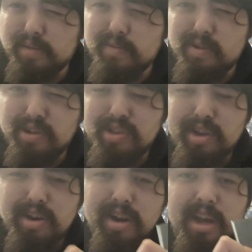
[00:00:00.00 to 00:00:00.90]
something around
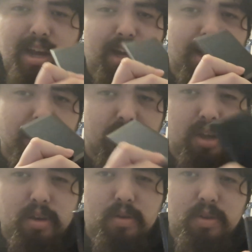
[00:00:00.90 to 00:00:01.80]
there,
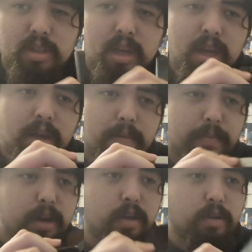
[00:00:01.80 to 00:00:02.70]
used,
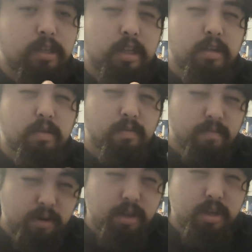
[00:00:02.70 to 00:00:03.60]
but it was in
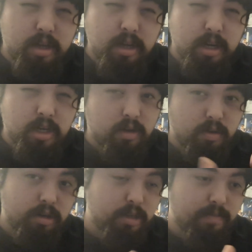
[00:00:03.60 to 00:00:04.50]
really good condition or
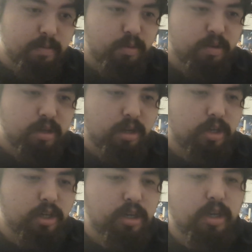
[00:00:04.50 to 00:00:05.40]
acceptable
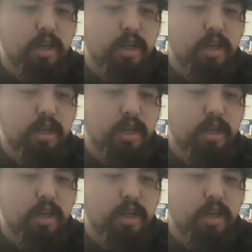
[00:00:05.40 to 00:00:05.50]
condition.